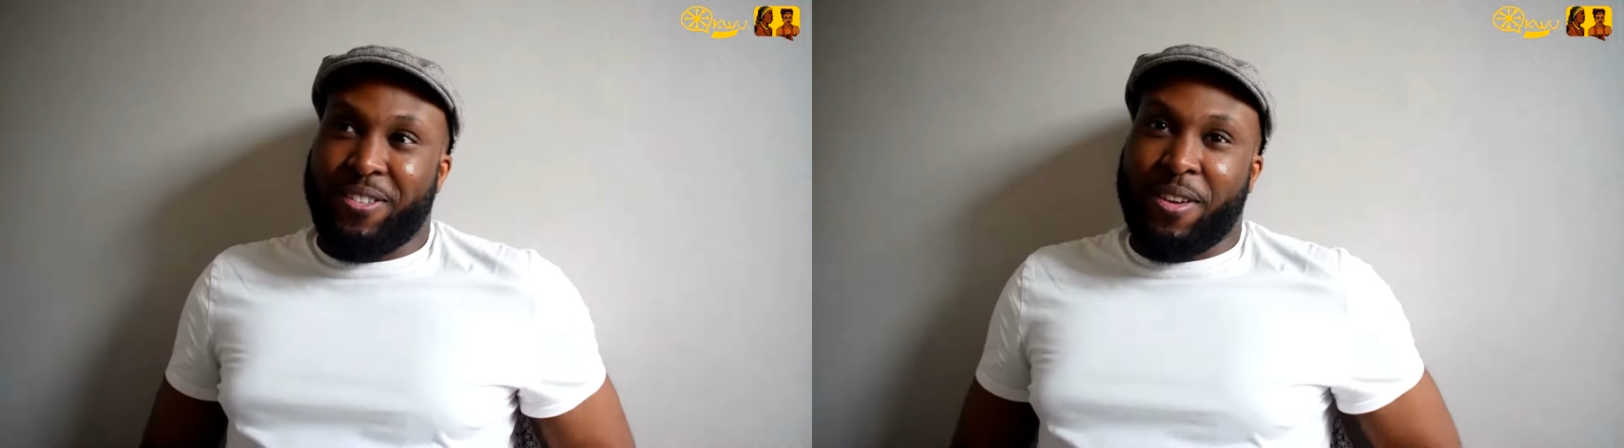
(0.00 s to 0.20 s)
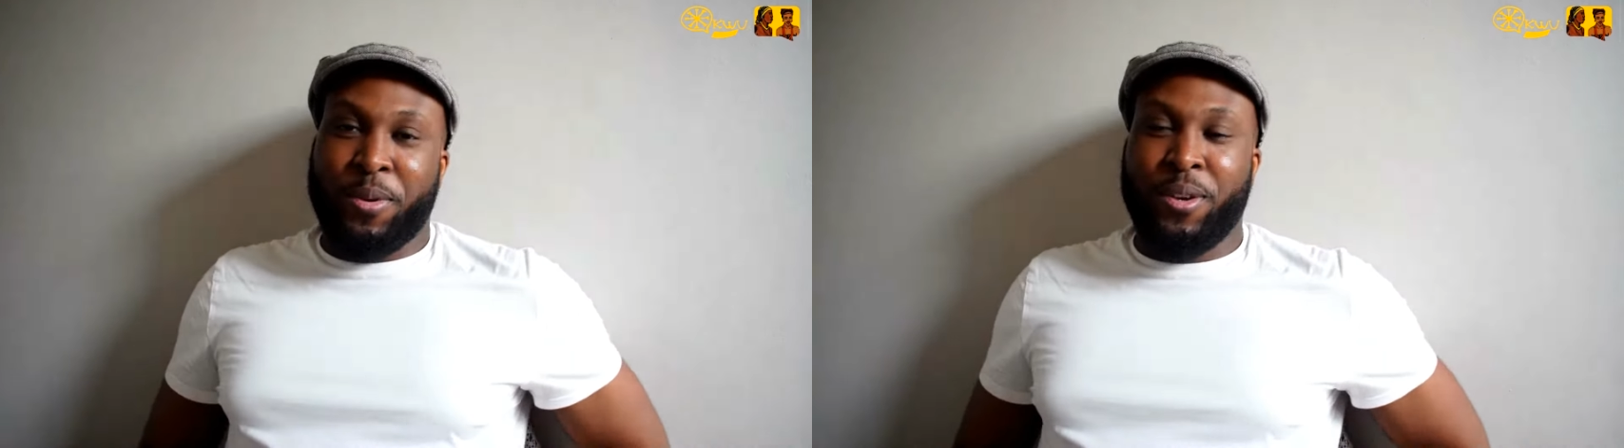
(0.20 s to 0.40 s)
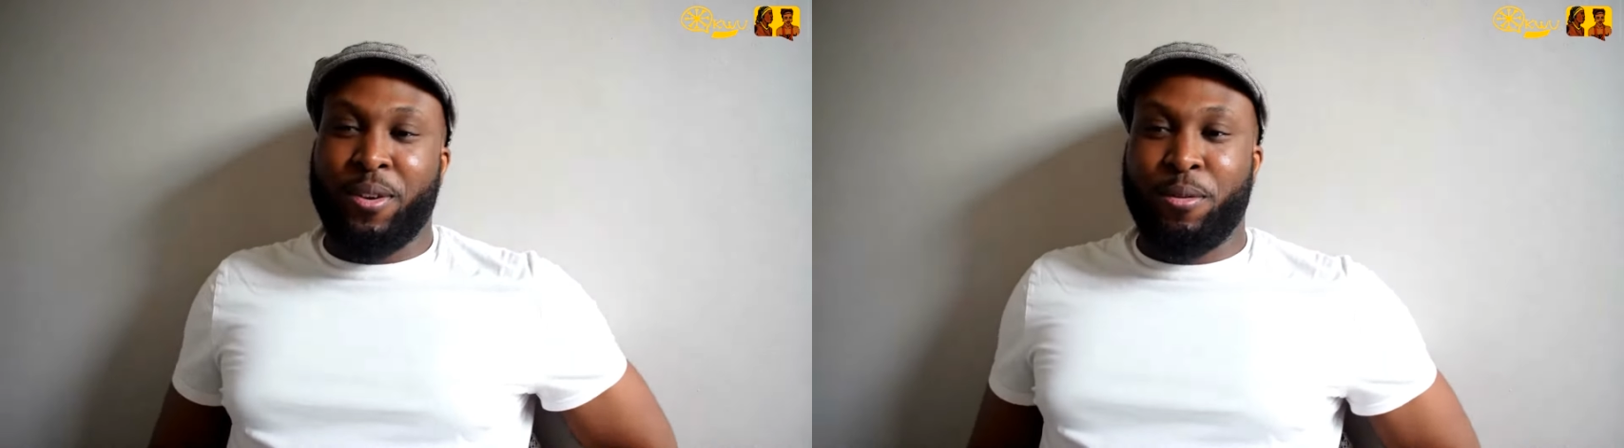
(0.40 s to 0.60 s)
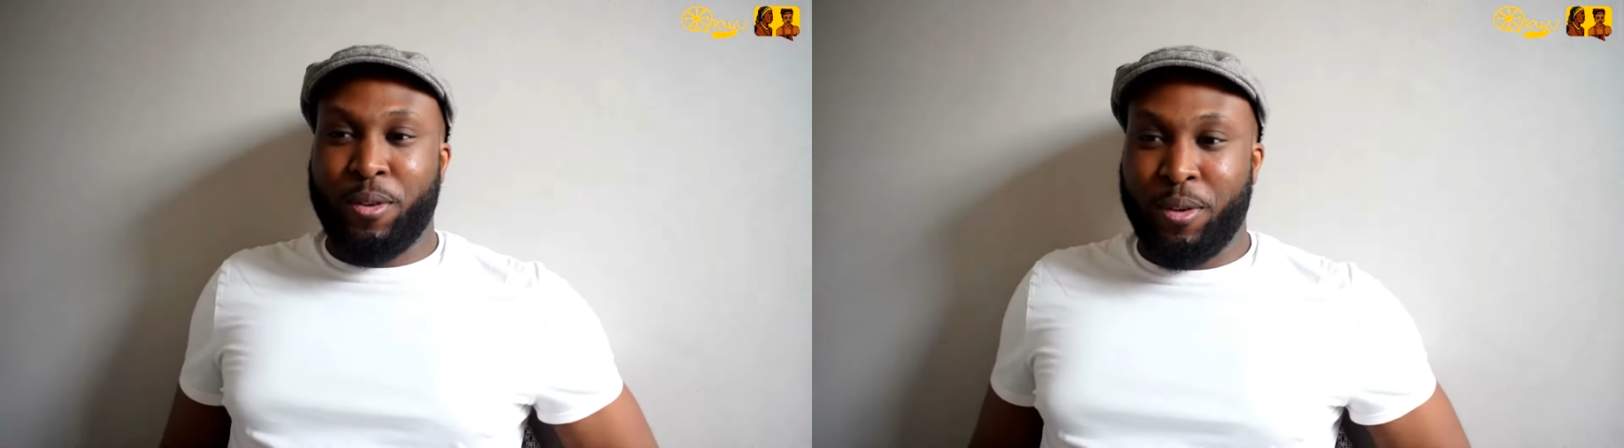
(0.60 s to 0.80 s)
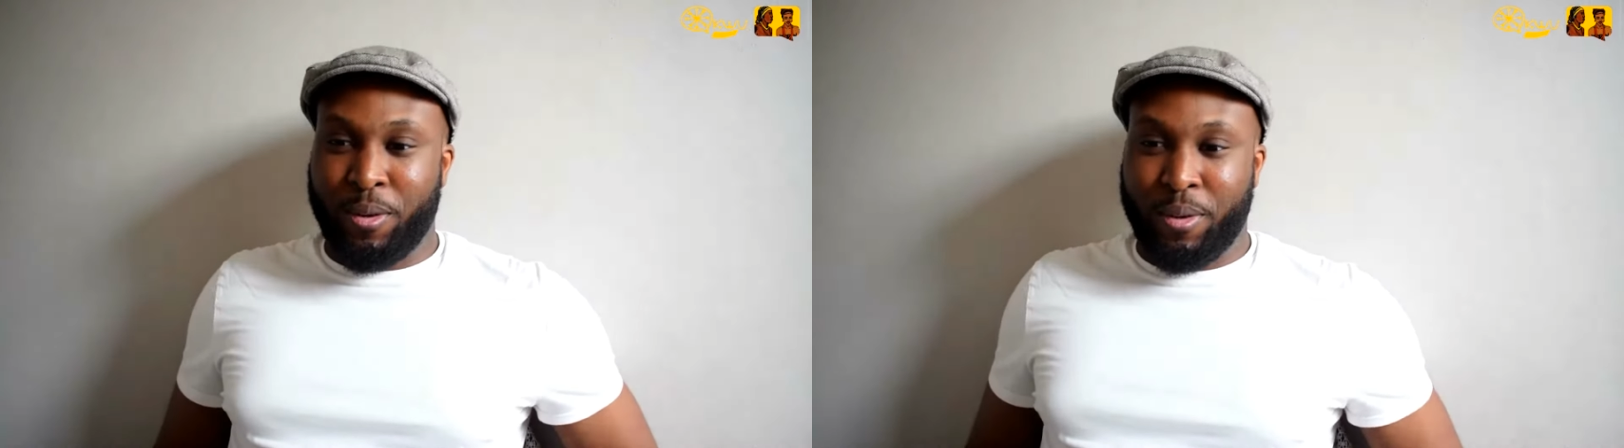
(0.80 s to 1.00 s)
I've been in a
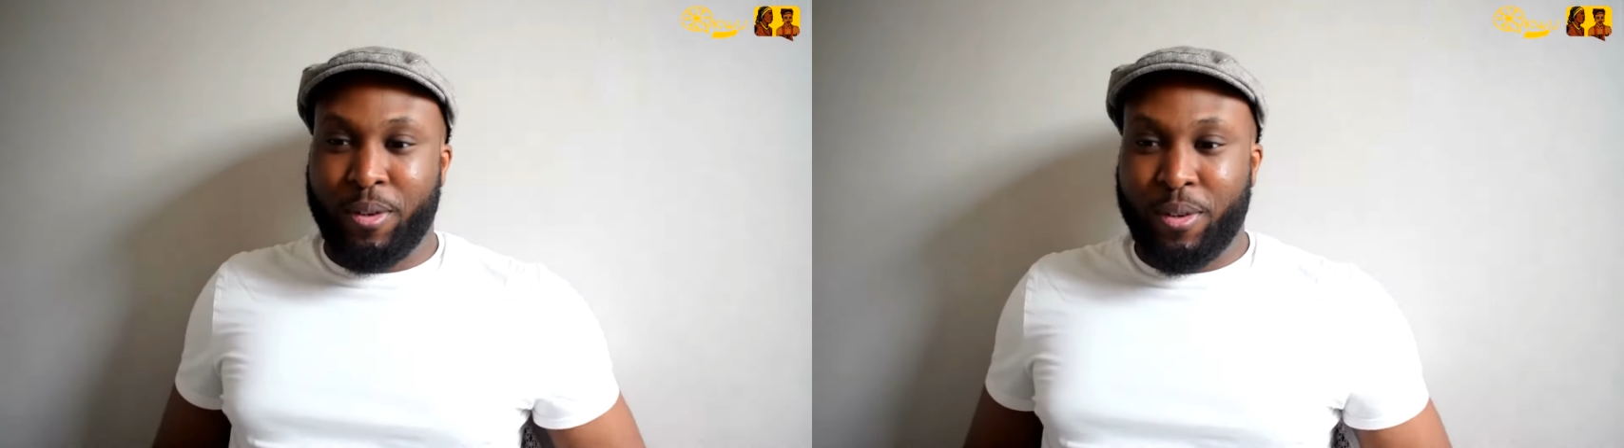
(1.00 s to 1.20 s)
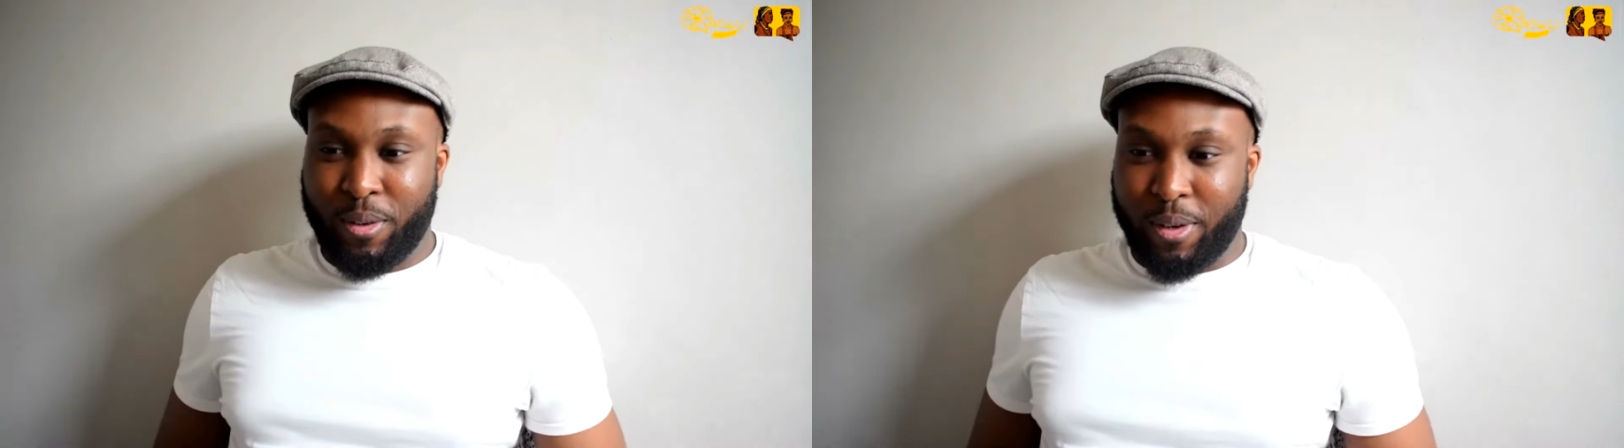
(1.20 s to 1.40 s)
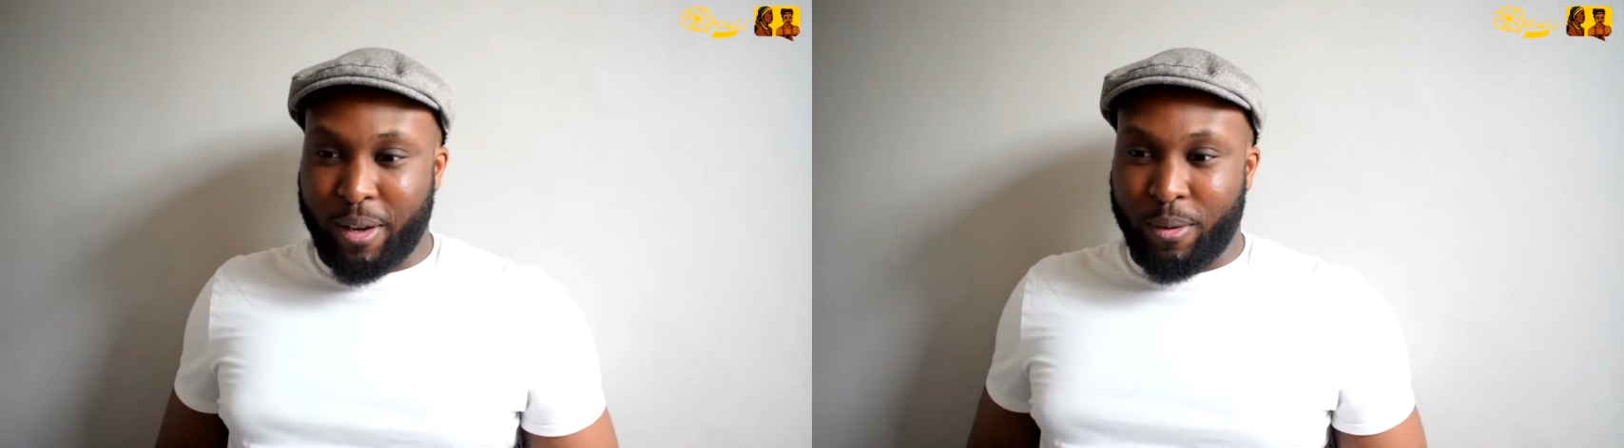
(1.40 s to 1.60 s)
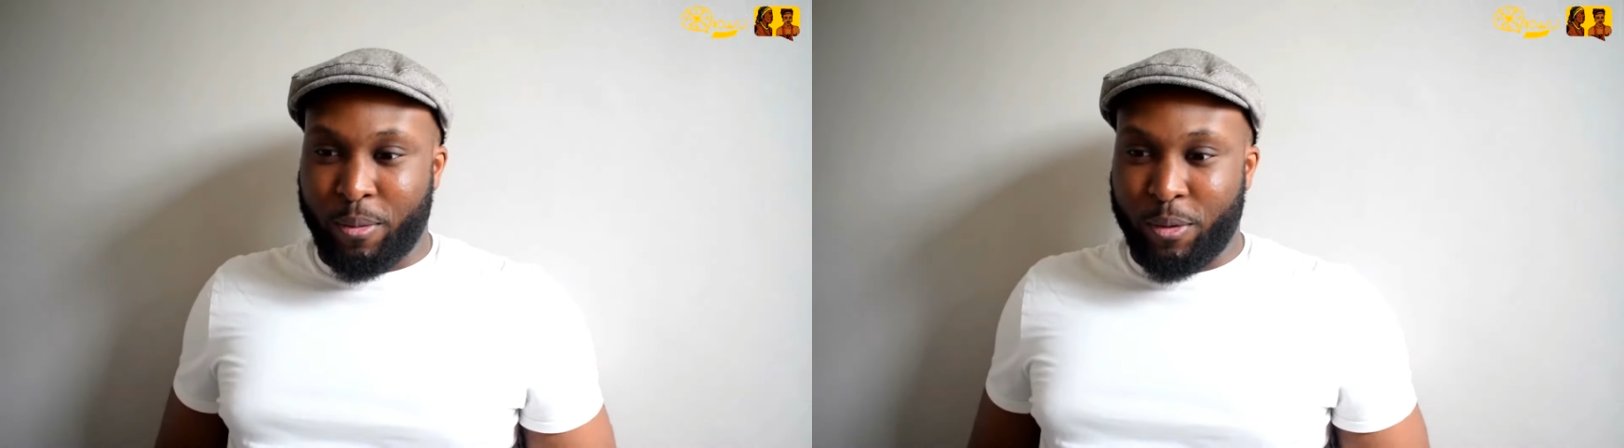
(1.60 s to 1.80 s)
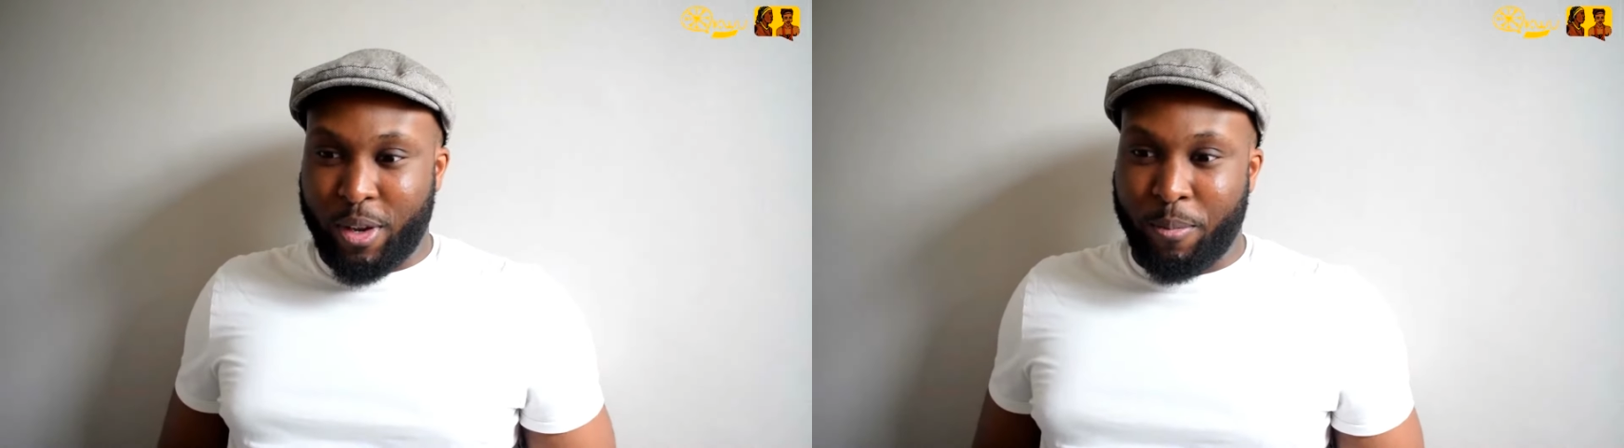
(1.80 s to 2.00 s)
few, like
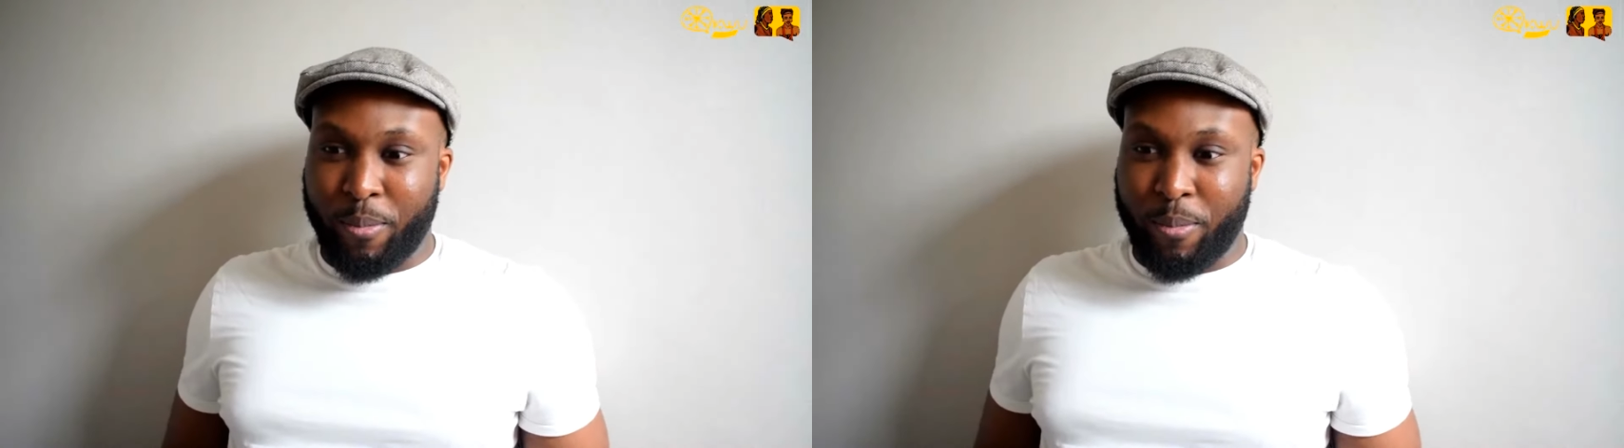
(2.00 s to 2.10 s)
in